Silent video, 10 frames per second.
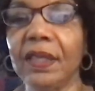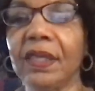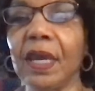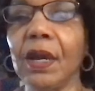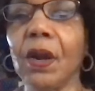
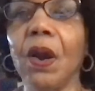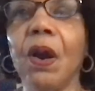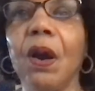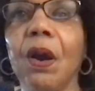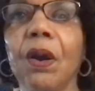There
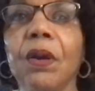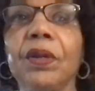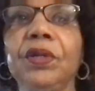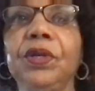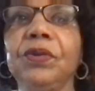are
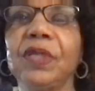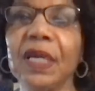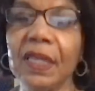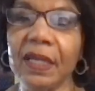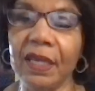
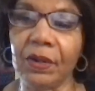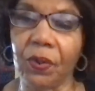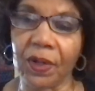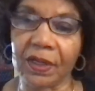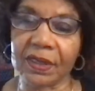utility
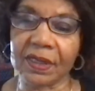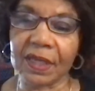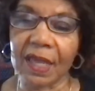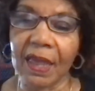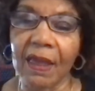quilts,
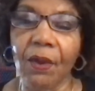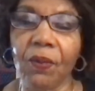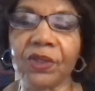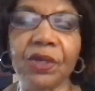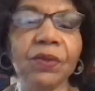
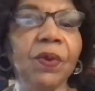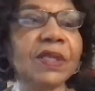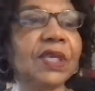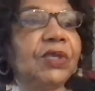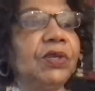which are the
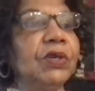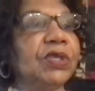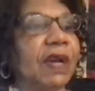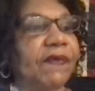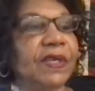ones that you
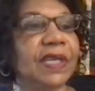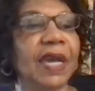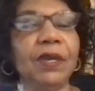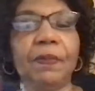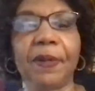use every
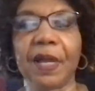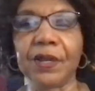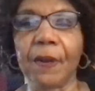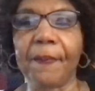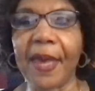day, you put
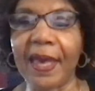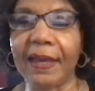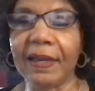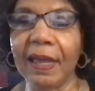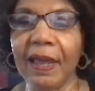on your
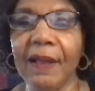bed.